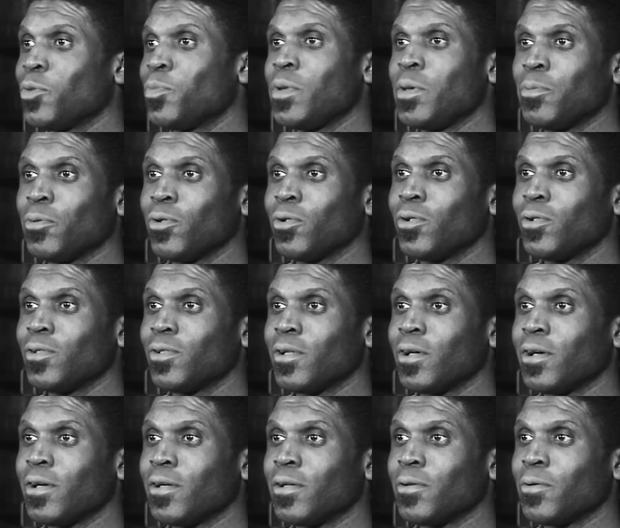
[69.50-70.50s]
people
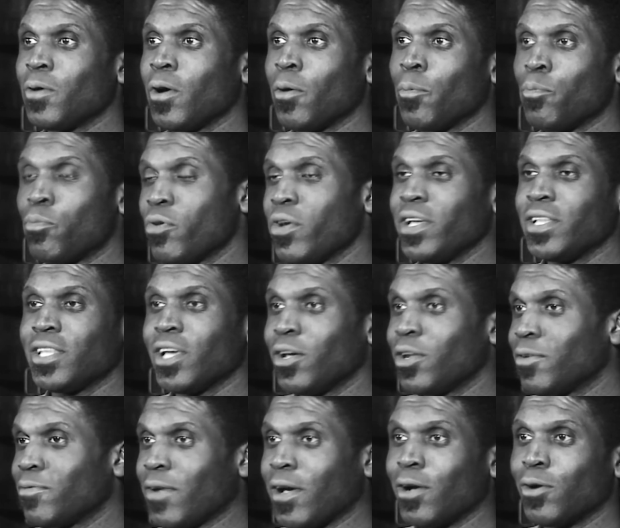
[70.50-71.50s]
a breakdown
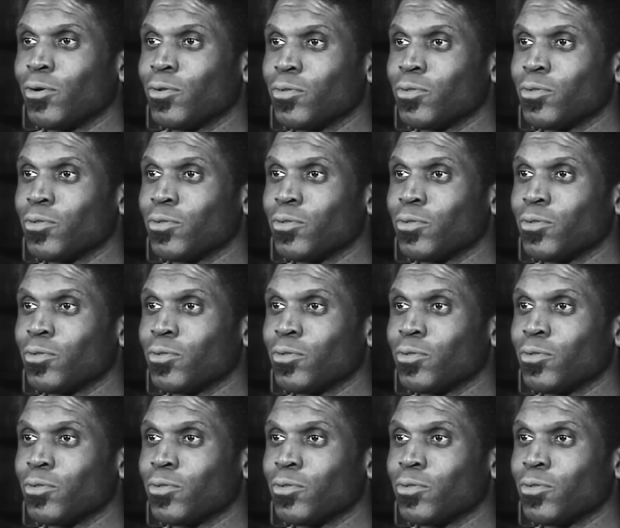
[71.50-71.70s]
of how